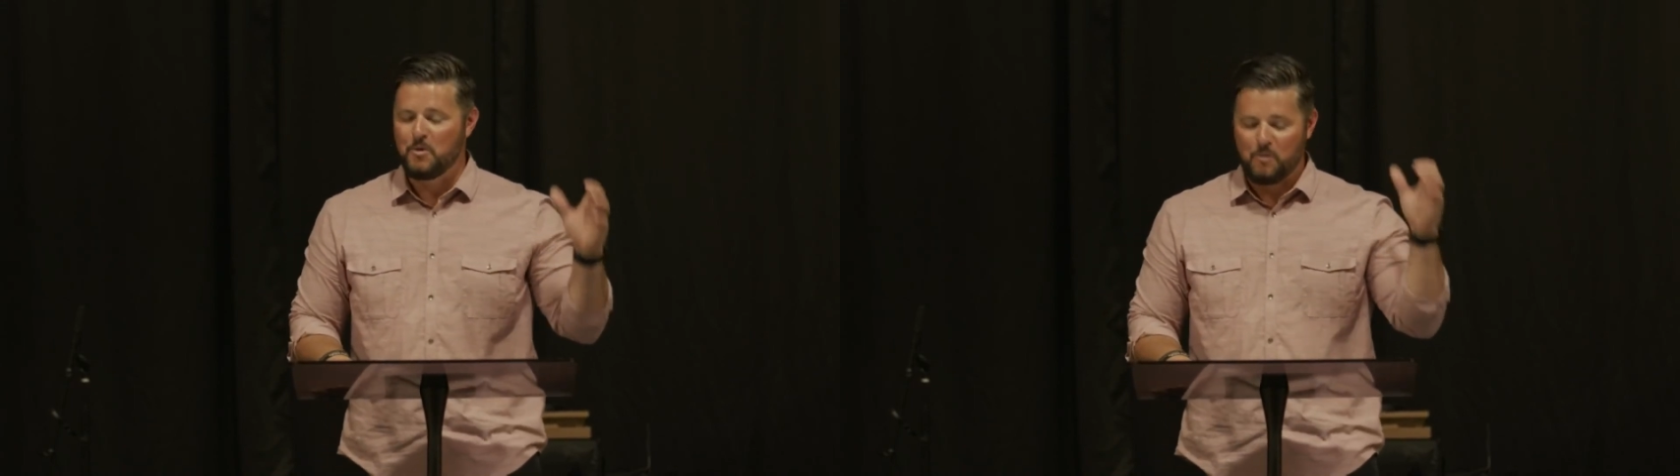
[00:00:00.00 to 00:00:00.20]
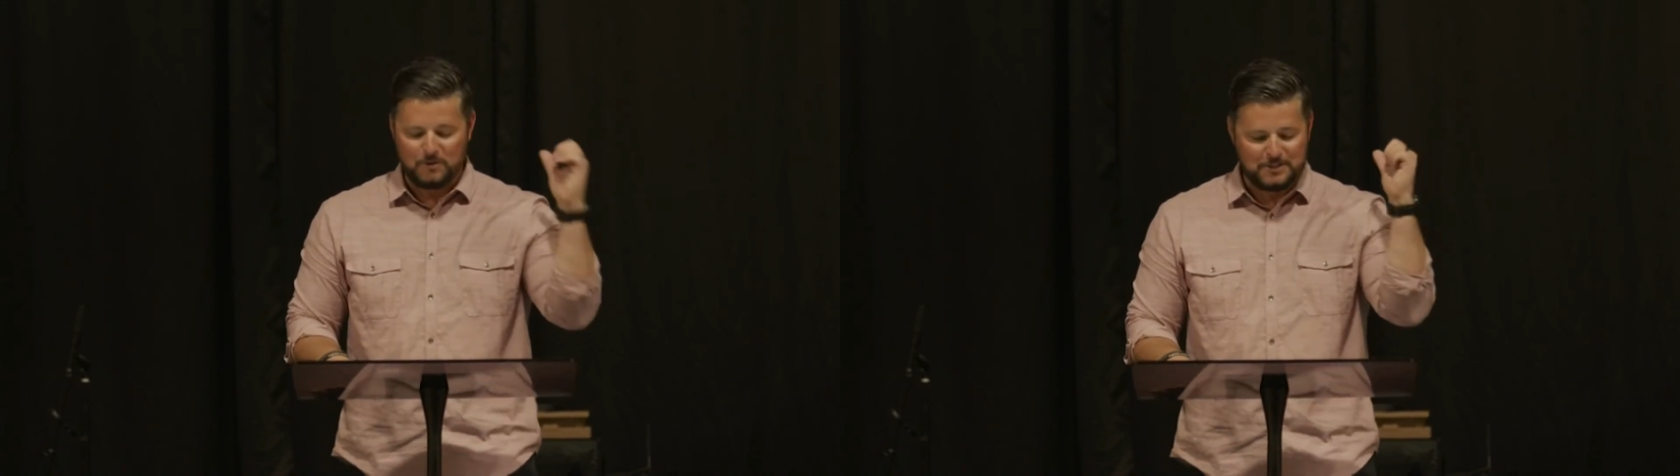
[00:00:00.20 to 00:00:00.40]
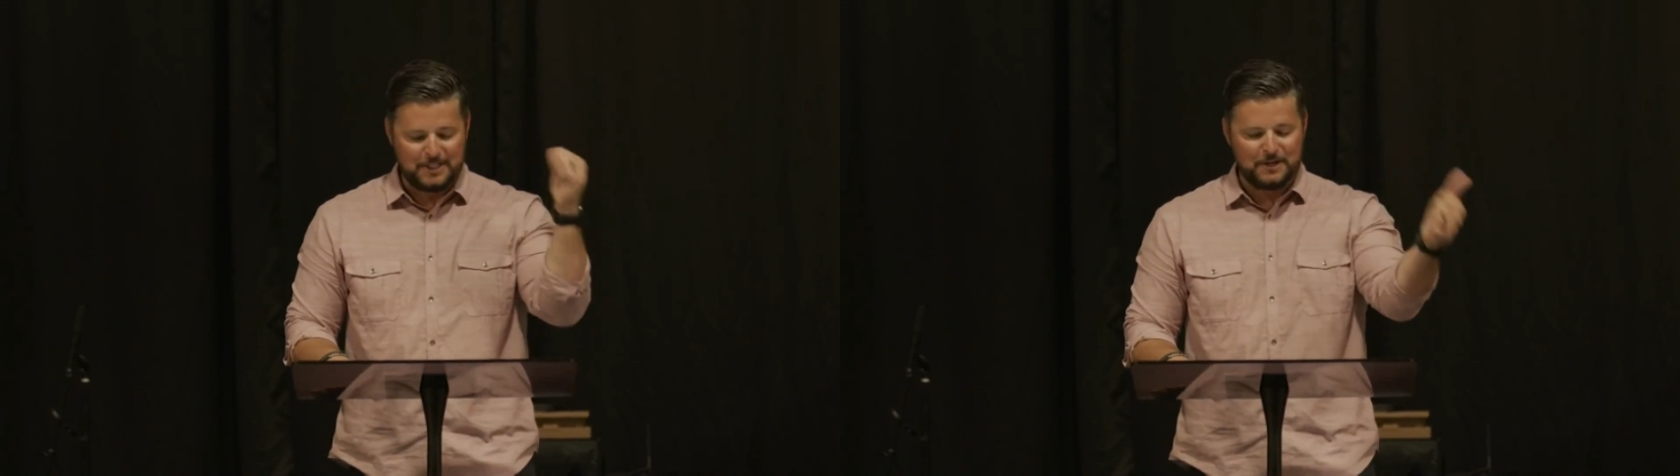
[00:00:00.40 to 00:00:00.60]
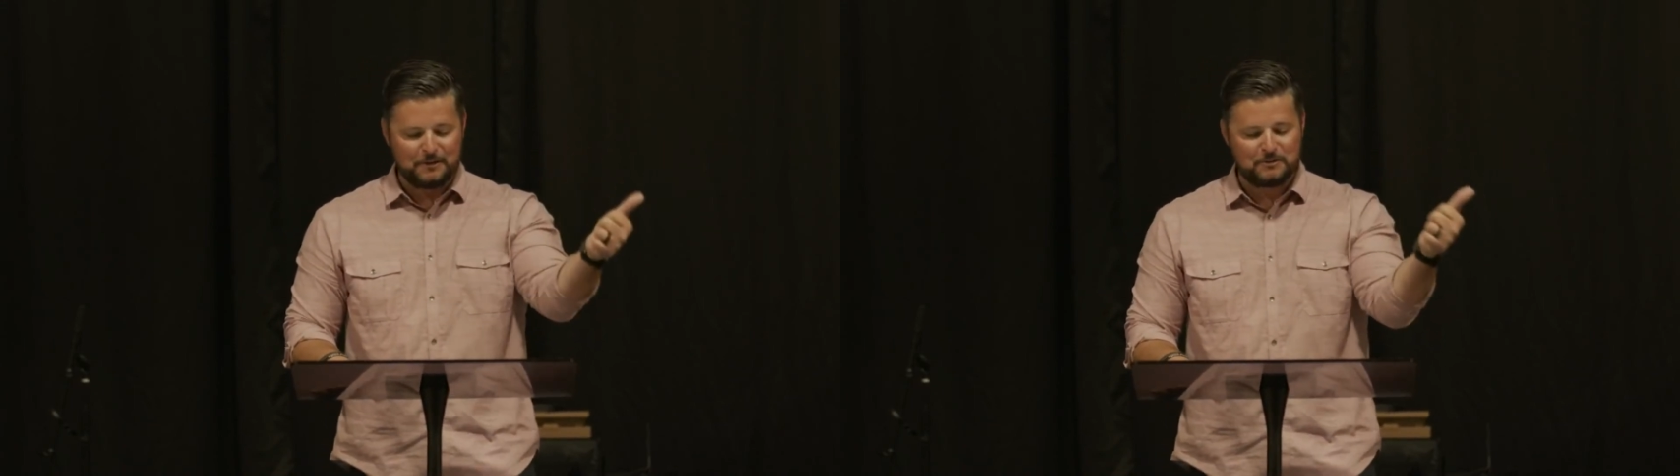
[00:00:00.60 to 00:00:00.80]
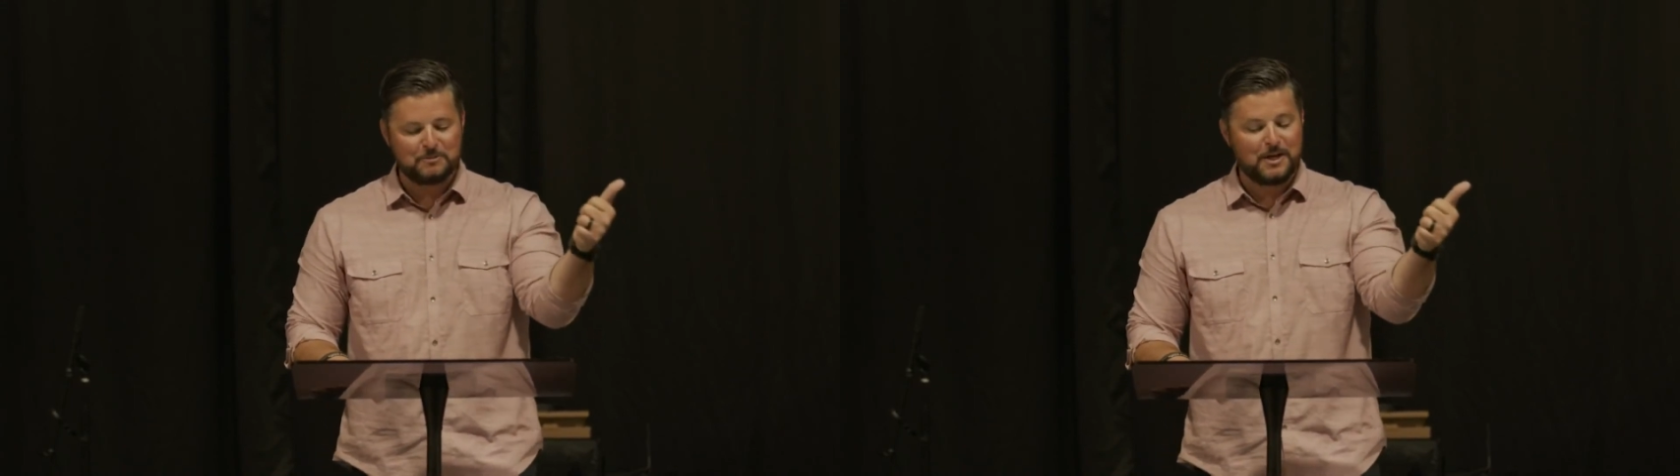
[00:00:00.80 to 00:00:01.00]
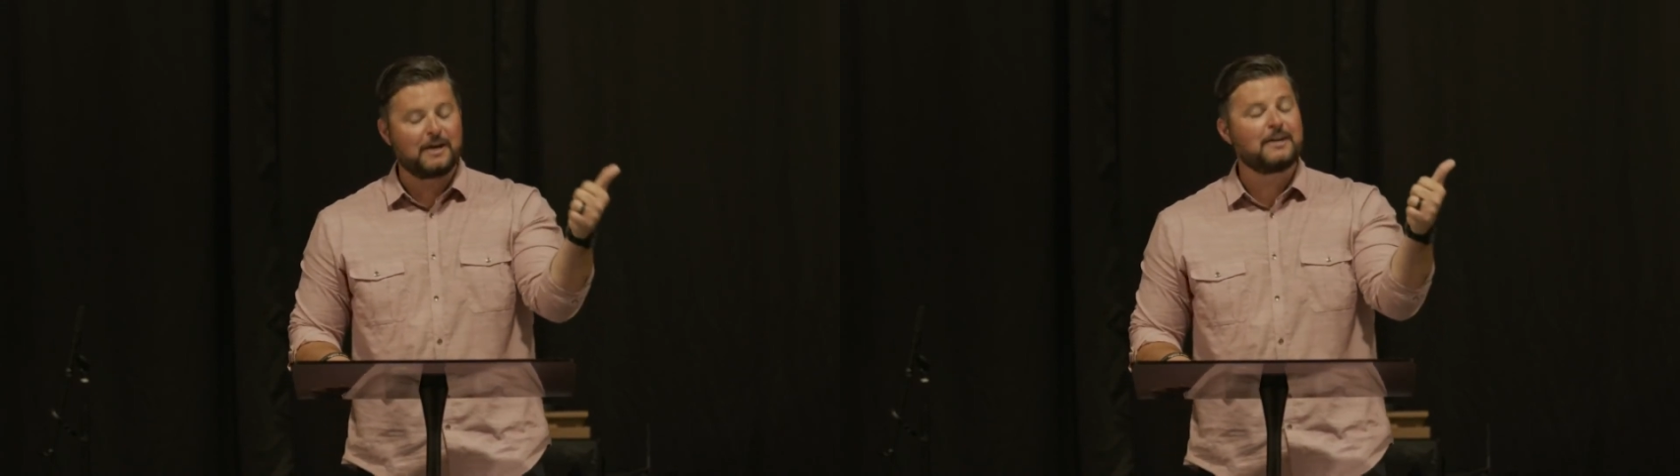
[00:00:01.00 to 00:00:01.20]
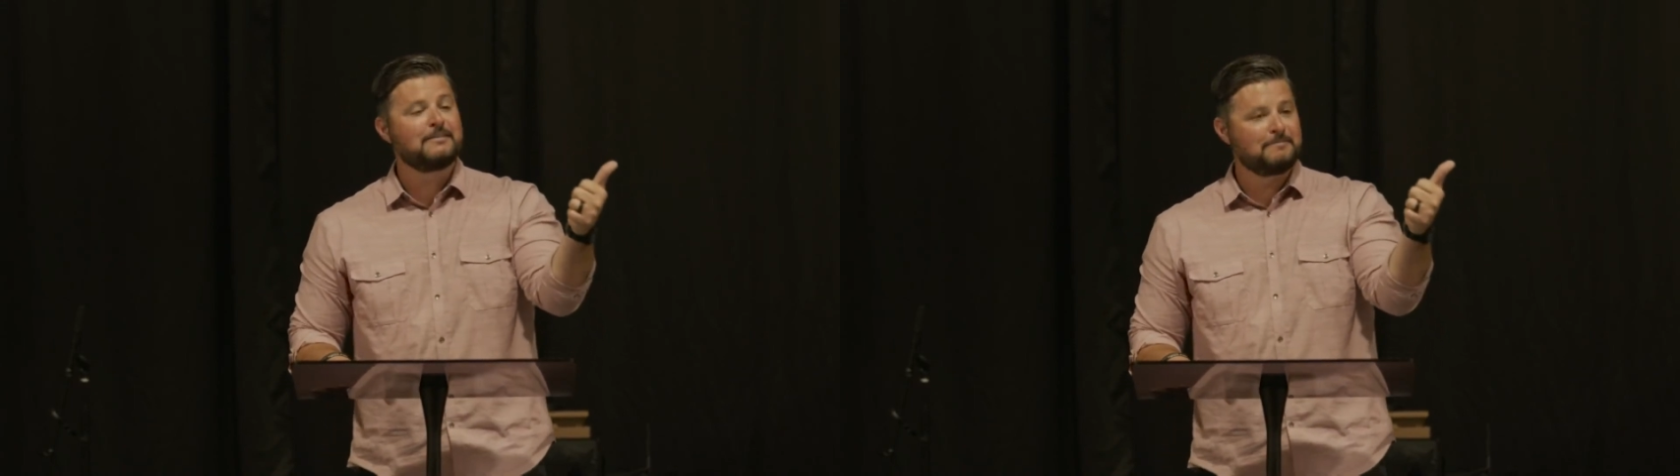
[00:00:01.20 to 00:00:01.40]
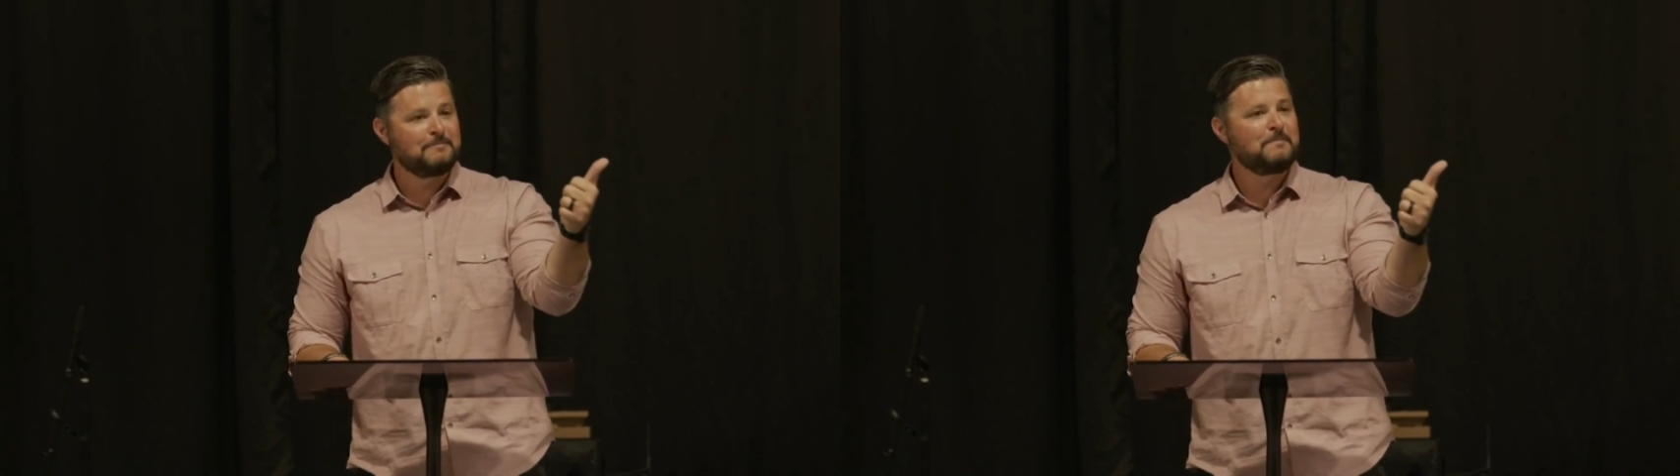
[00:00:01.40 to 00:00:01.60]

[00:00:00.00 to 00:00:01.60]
who wants to hear from God?